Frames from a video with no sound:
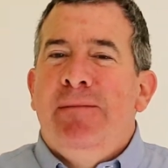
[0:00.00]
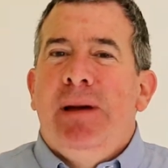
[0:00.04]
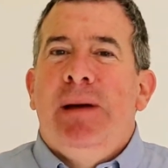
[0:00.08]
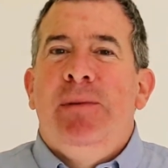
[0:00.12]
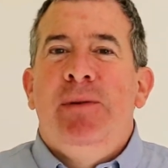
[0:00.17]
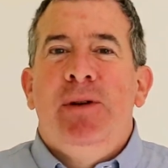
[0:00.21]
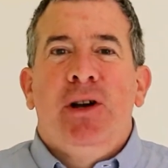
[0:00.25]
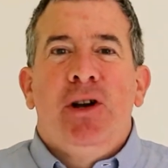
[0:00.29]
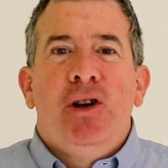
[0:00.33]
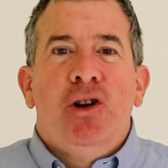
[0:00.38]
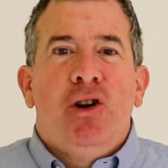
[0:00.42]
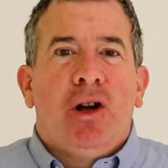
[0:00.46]

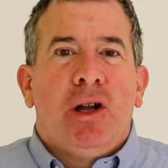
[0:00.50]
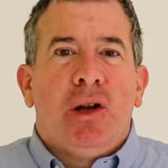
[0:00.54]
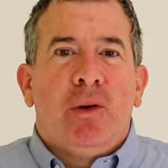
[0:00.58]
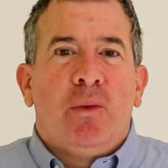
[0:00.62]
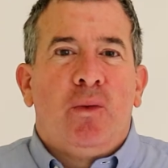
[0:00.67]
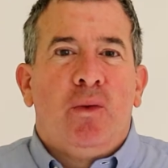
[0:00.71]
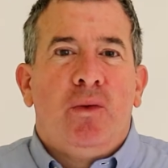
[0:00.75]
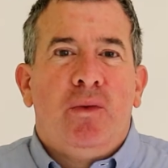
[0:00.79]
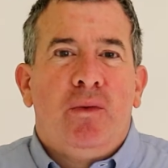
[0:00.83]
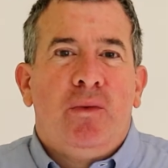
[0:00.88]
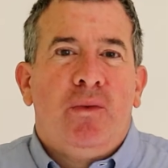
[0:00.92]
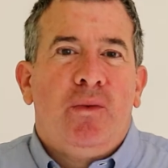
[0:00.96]
maybe you can call
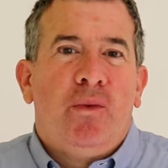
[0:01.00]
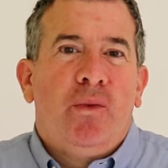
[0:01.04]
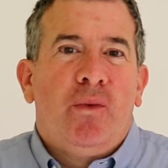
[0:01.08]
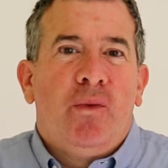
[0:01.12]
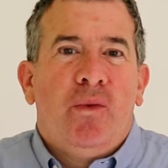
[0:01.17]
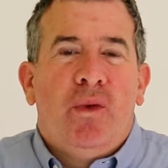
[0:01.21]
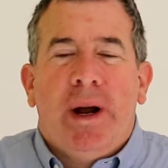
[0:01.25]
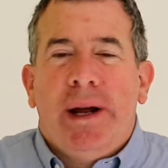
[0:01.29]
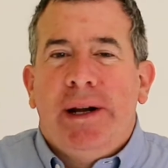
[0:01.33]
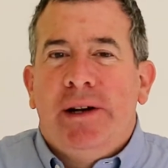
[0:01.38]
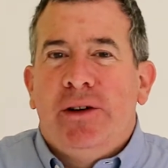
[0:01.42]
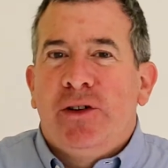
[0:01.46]
it
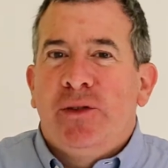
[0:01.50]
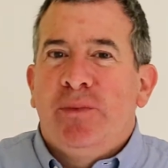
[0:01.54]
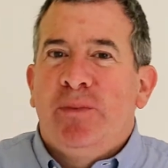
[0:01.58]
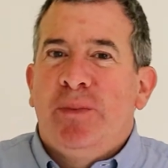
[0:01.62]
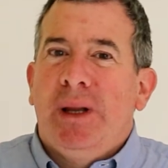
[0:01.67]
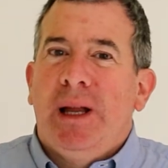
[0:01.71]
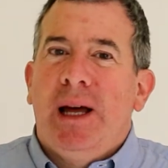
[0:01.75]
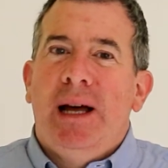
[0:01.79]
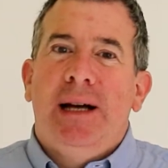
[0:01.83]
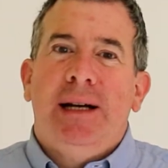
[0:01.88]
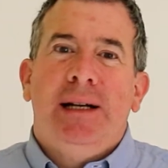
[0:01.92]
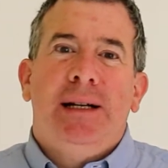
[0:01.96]
writer's
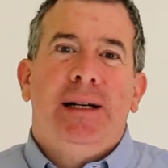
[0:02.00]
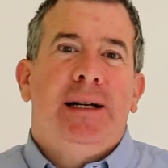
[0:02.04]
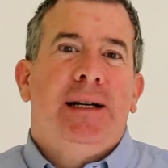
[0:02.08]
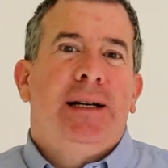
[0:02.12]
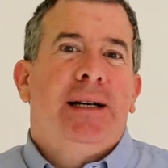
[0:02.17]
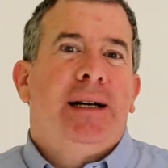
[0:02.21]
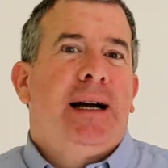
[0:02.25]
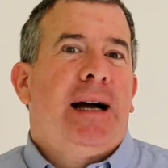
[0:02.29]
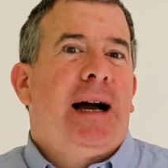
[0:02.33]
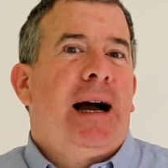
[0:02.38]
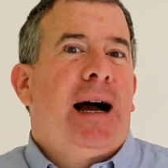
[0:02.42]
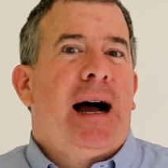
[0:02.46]
block.
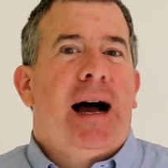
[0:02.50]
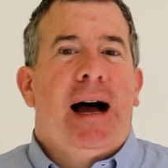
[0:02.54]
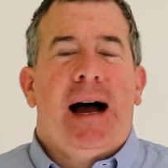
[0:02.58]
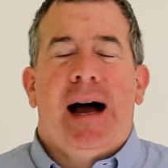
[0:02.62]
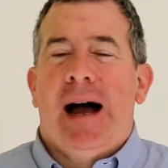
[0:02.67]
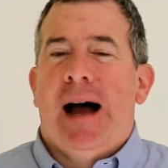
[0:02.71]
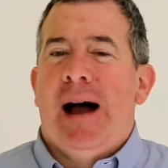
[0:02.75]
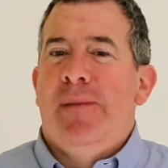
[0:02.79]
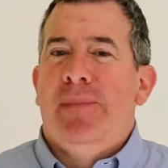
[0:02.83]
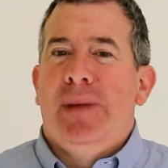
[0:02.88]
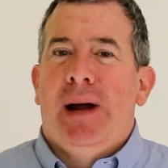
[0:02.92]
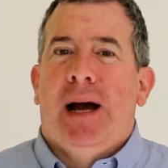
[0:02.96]

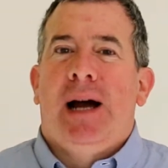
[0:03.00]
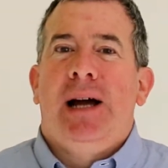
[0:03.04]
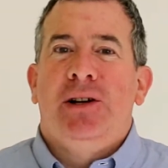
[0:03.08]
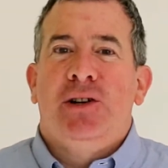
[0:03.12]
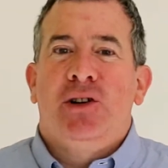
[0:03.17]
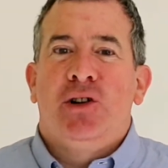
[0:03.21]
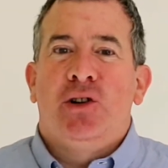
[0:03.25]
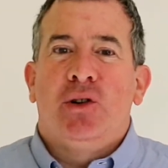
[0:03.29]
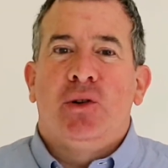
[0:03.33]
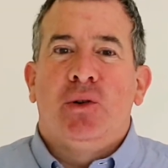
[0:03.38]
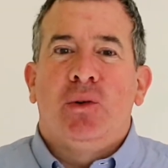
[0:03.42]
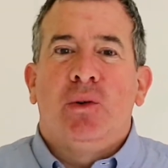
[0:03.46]
I'm
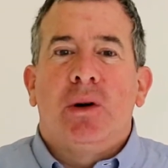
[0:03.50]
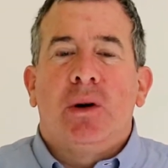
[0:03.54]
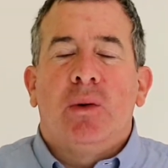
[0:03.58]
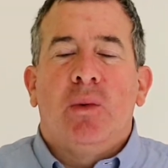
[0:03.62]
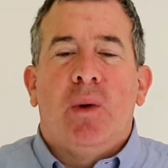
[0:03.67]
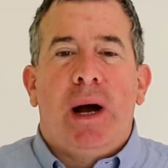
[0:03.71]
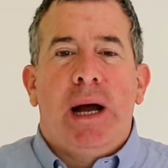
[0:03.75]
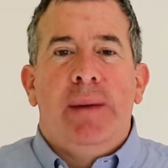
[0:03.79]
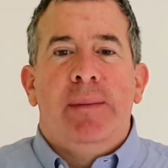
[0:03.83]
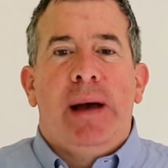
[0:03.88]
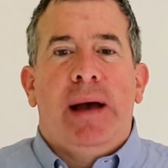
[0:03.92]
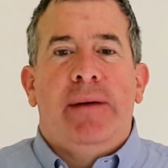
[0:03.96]
not sure
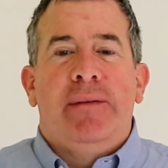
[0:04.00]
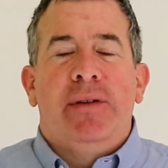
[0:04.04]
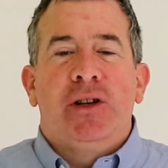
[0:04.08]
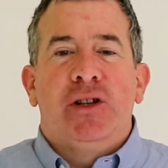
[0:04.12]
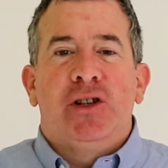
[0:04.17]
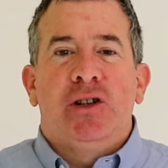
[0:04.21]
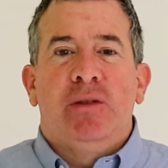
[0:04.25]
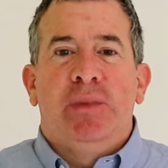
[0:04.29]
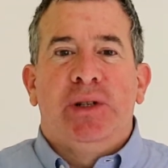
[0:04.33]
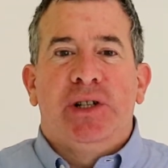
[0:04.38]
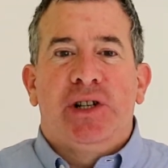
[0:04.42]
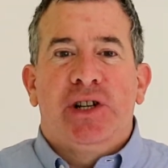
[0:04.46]
why I'm having
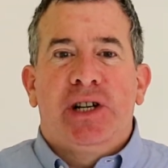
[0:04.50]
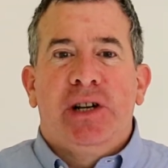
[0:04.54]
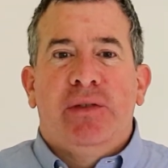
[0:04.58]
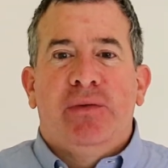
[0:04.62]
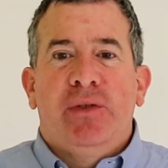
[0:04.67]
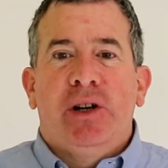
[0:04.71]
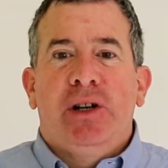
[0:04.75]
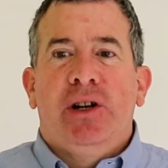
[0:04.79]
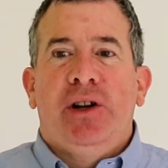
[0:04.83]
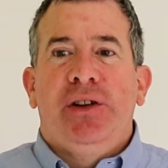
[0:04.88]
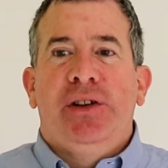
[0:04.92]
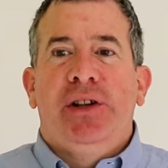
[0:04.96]
so much
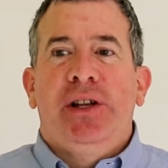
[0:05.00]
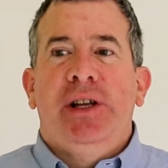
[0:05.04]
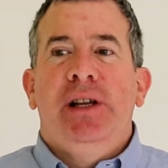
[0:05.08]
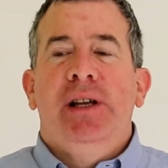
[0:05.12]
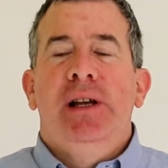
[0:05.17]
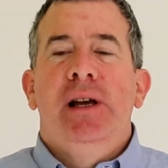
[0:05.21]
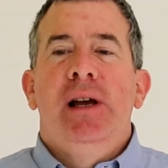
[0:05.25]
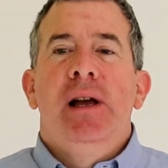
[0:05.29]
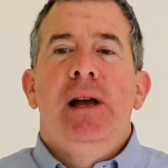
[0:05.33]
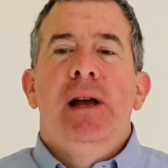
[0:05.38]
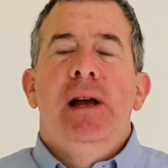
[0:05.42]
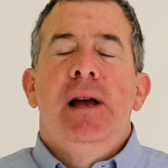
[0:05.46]

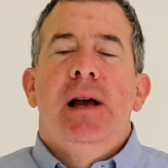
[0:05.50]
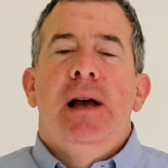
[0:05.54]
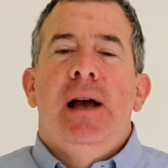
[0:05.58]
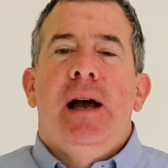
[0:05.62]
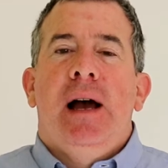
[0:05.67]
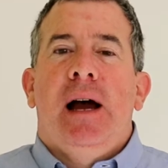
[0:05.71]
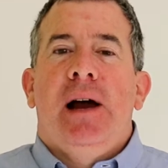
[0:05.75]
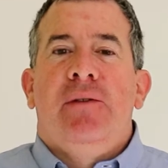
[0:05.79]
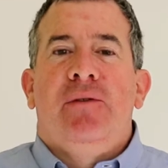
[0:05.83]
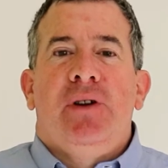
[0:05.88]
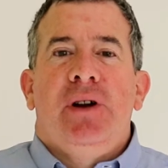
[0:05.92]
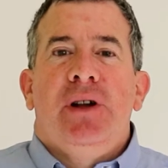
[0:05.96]
difficulty.
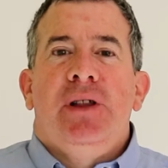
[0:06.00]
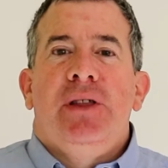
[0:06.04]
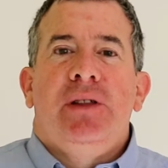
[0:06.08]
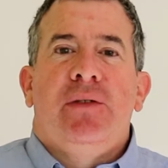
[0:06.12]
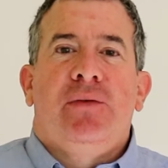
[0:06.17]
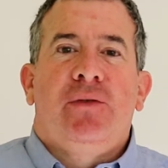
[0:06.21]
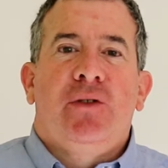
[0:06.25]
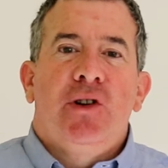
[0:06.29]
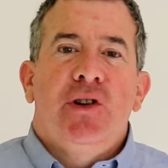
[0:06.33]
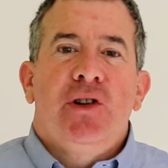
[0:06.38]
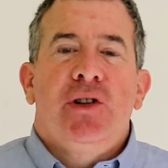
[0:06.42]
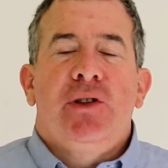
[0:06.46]
I've written
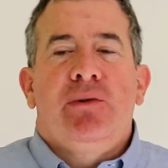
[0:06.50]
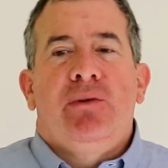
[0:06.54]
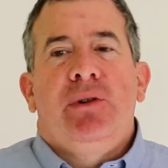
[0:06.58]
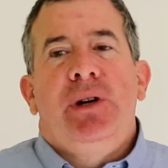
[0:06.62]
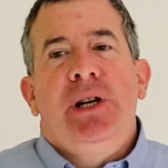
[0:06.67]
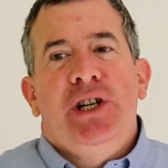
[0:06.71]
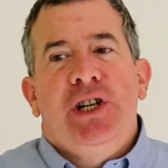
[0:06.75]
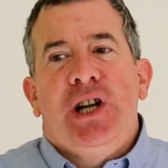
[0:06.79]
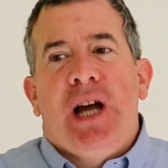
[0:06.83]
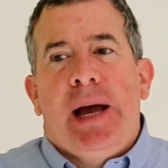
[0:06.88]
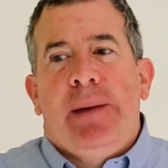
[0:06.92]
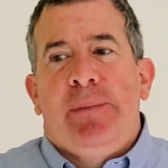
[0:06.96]
the first
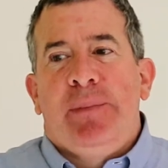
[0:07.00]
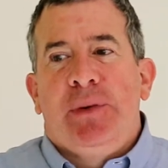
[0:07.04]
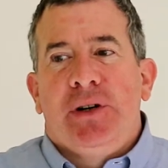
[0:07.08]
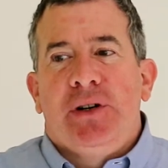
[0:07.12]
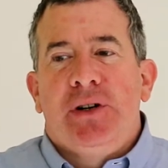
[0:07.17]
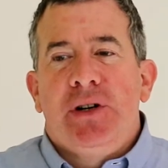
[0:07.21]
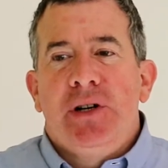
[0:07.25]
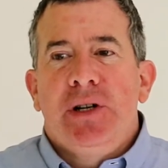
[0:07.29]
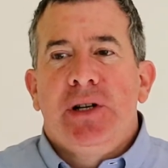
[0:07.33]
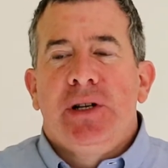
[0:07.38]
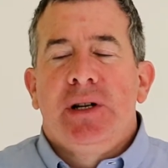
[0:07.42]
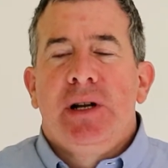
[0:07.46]
3
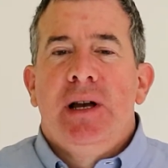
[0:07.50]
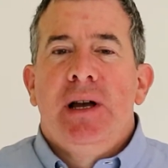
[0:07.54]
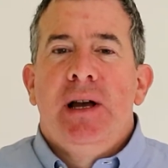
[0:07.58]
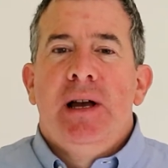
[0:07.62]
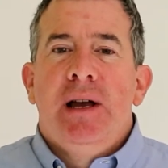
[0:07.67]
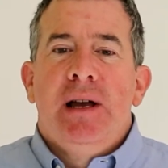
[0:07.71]
chapters.